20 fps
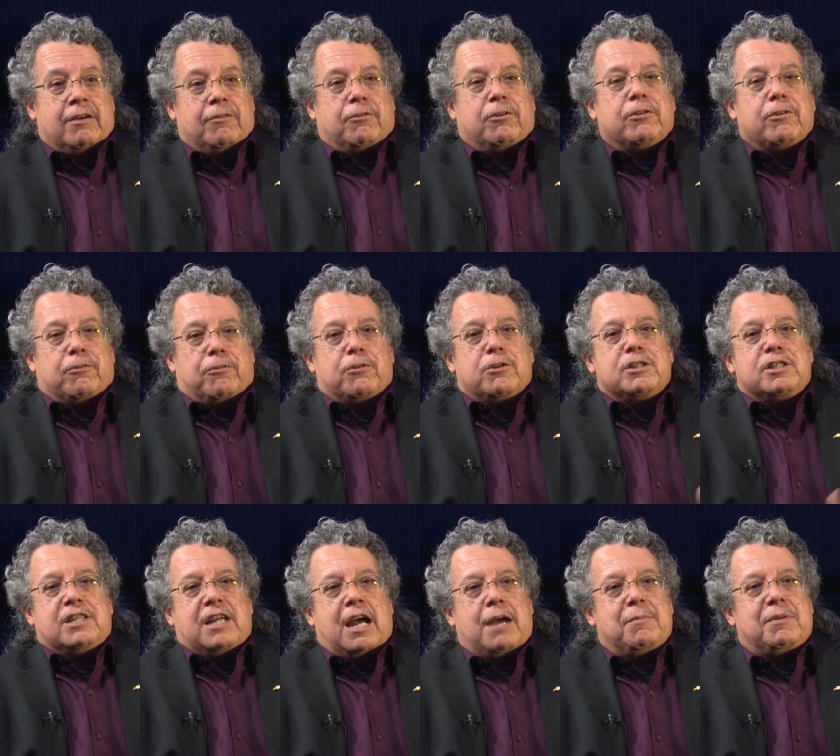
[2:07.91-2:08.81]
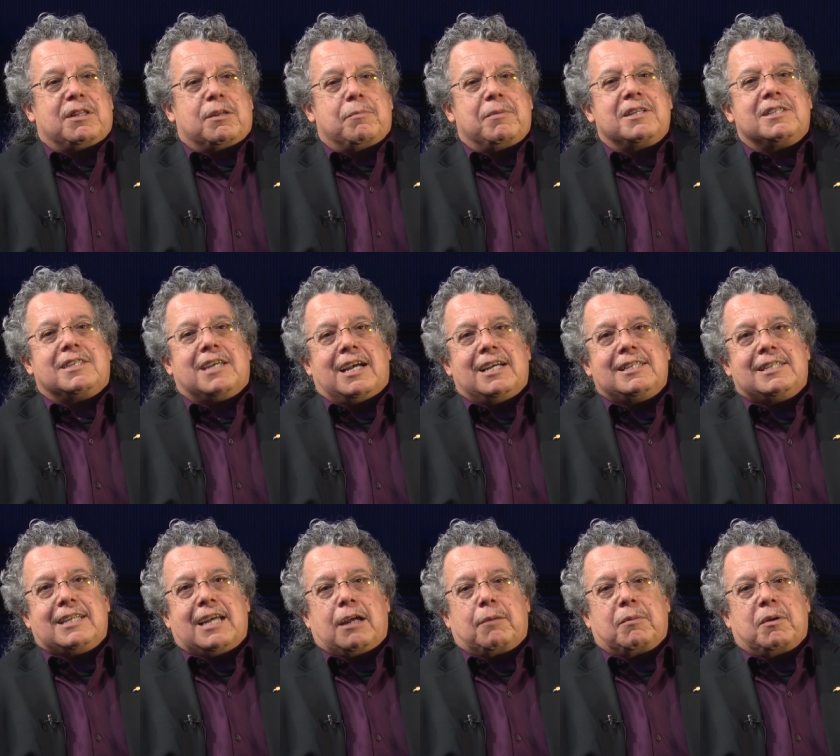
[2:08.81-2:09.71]
for the first time in the mid-size
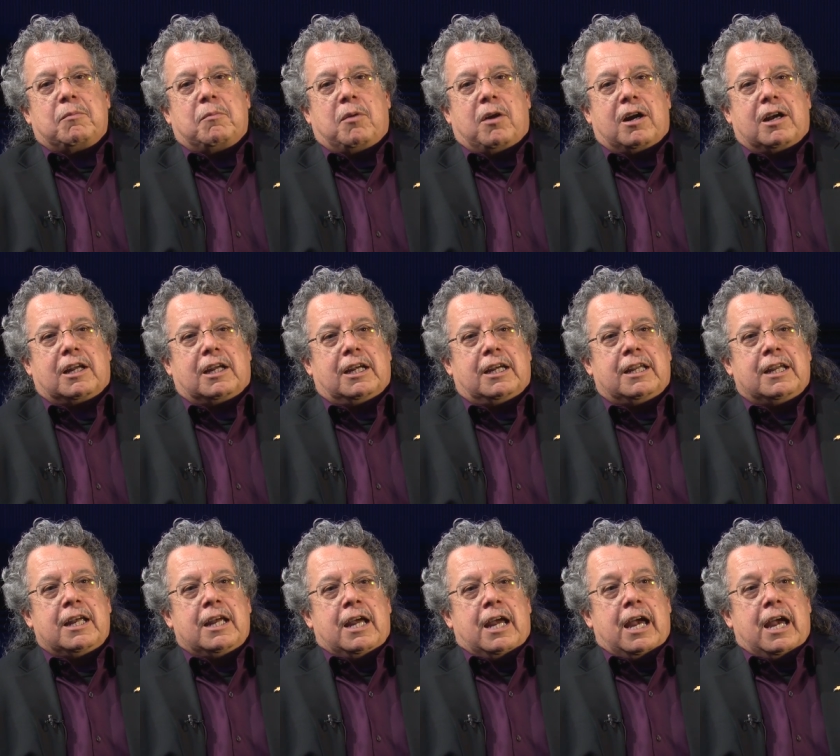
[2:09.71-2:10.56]
segment market.